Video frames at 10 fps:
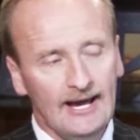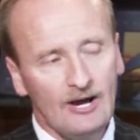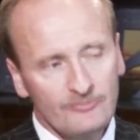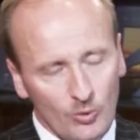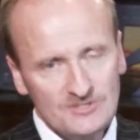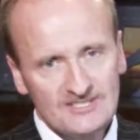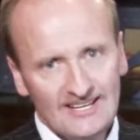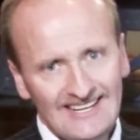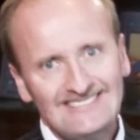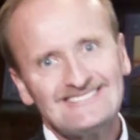Of
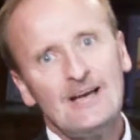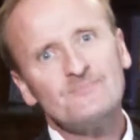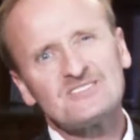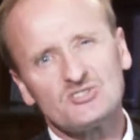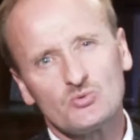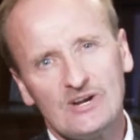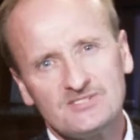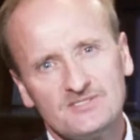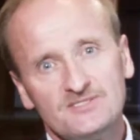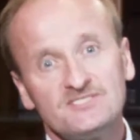course, in some
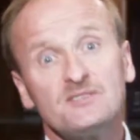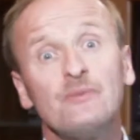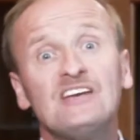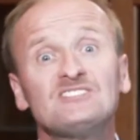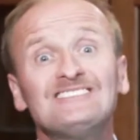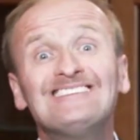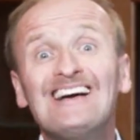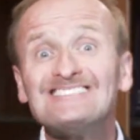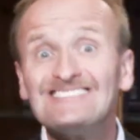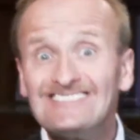situations, the patient
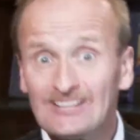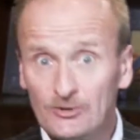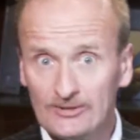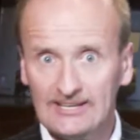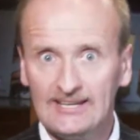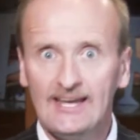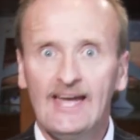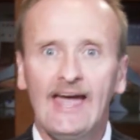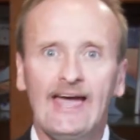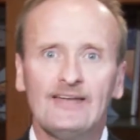doesn't agree.
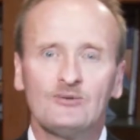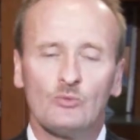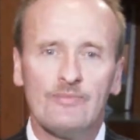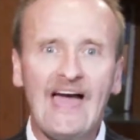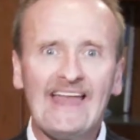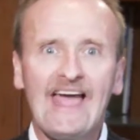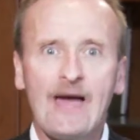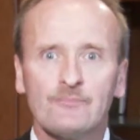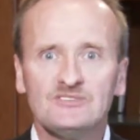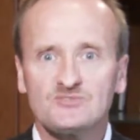And when that
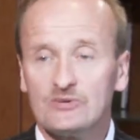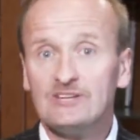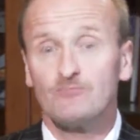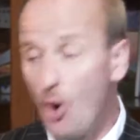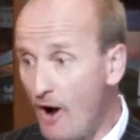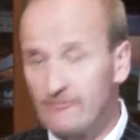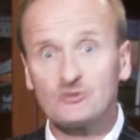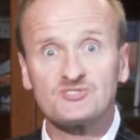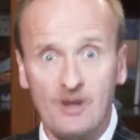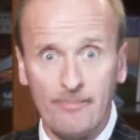happens, we
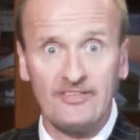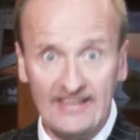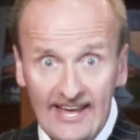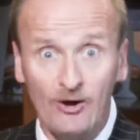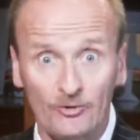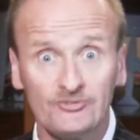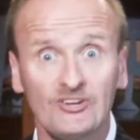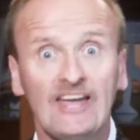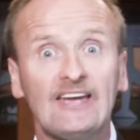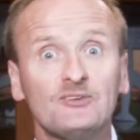offer something
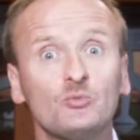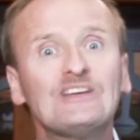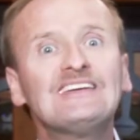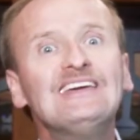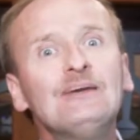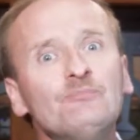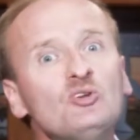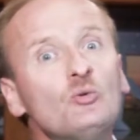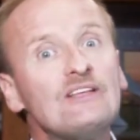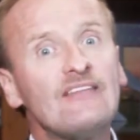else. And we keep
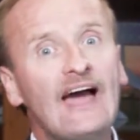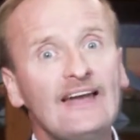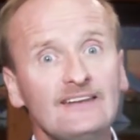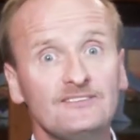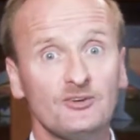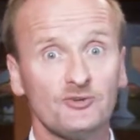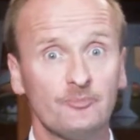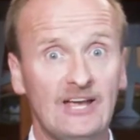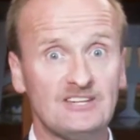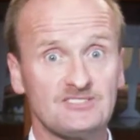doing that until the
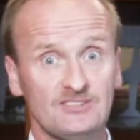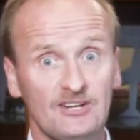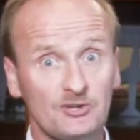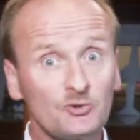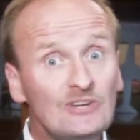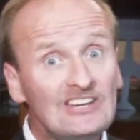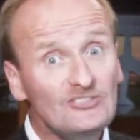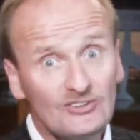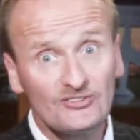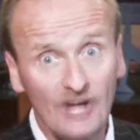patient
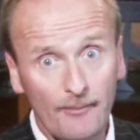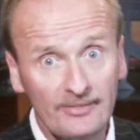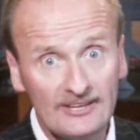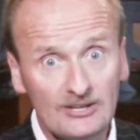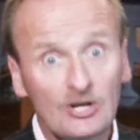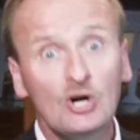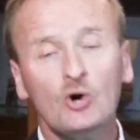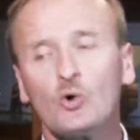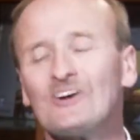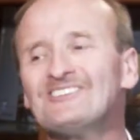agrees to something
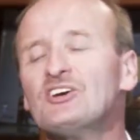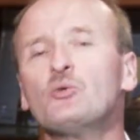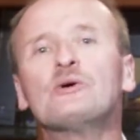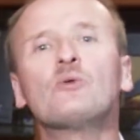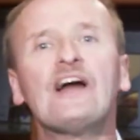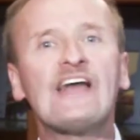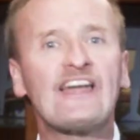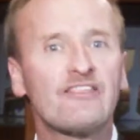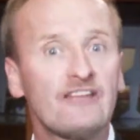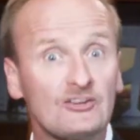or until we run
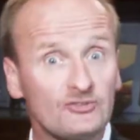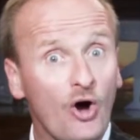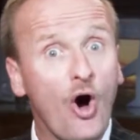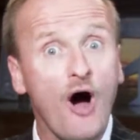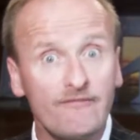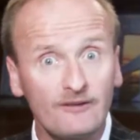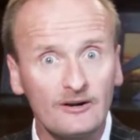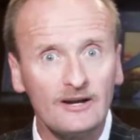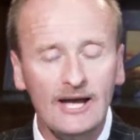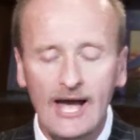out of things to
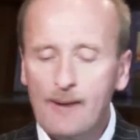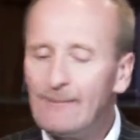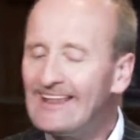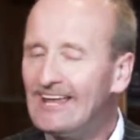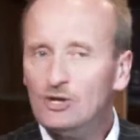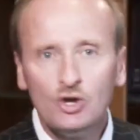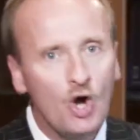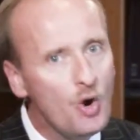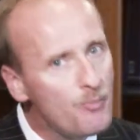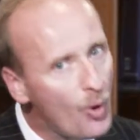offer. But at
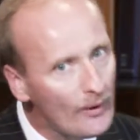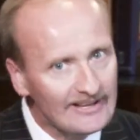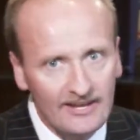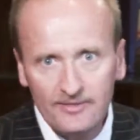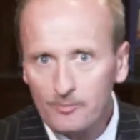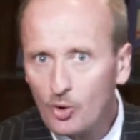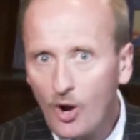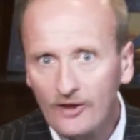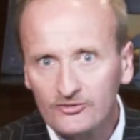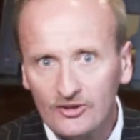no point in the
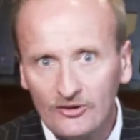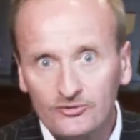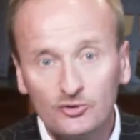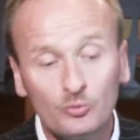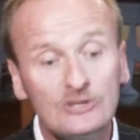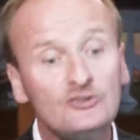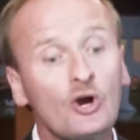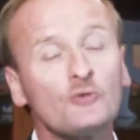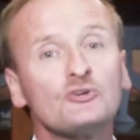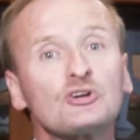process do we
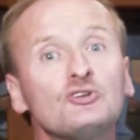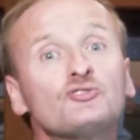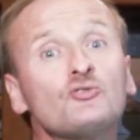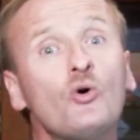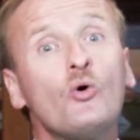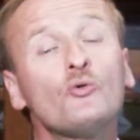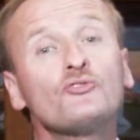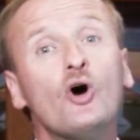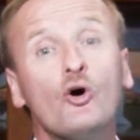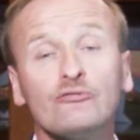turn the
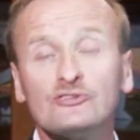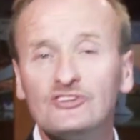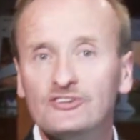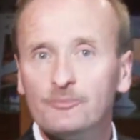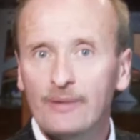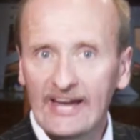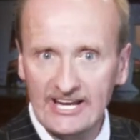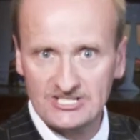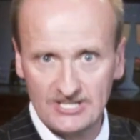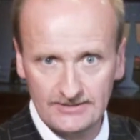controls over to the
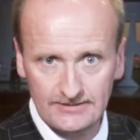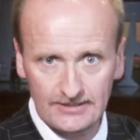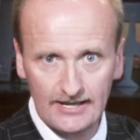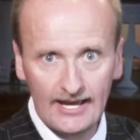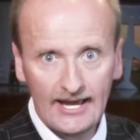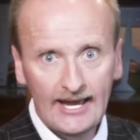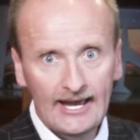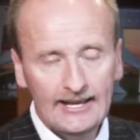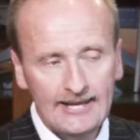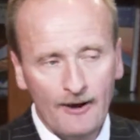patient.
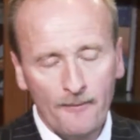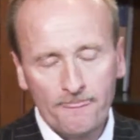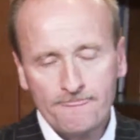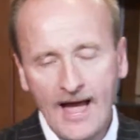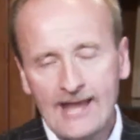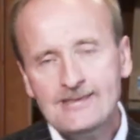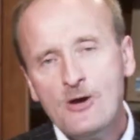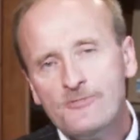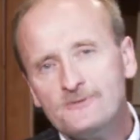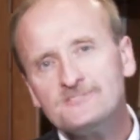Now, I
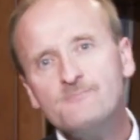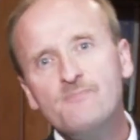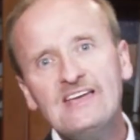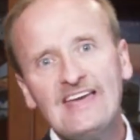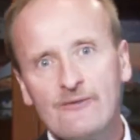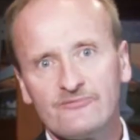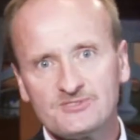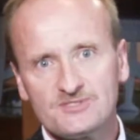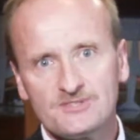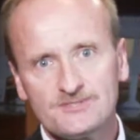know there's a big
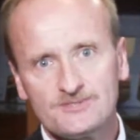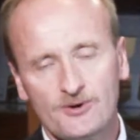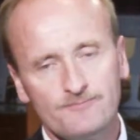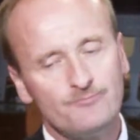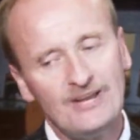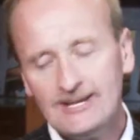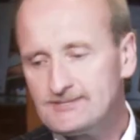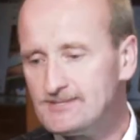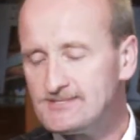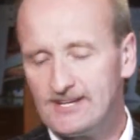emphasis on
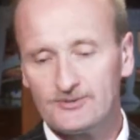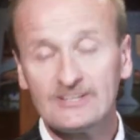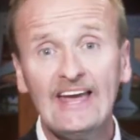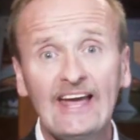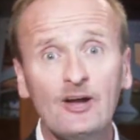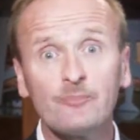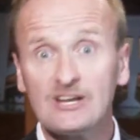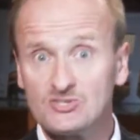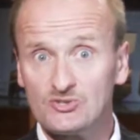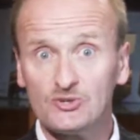patient-centered care,
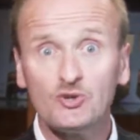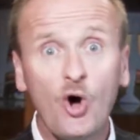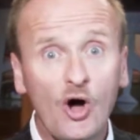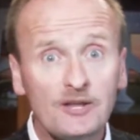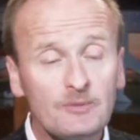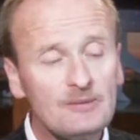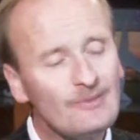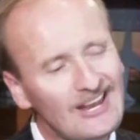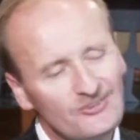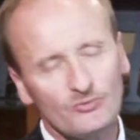patient autonomy,
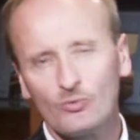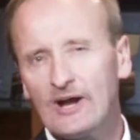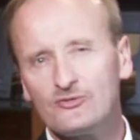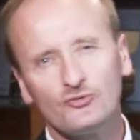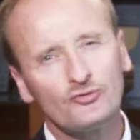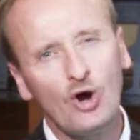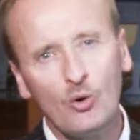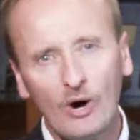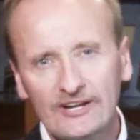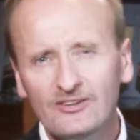patient rights, and so
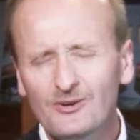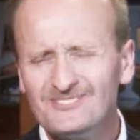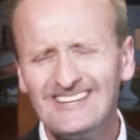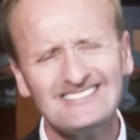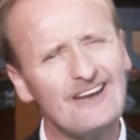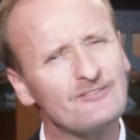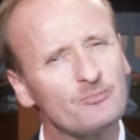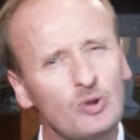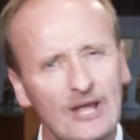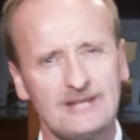on, and those things have their
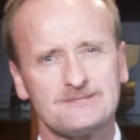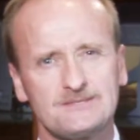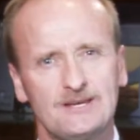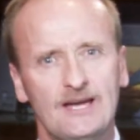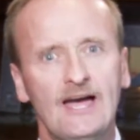place.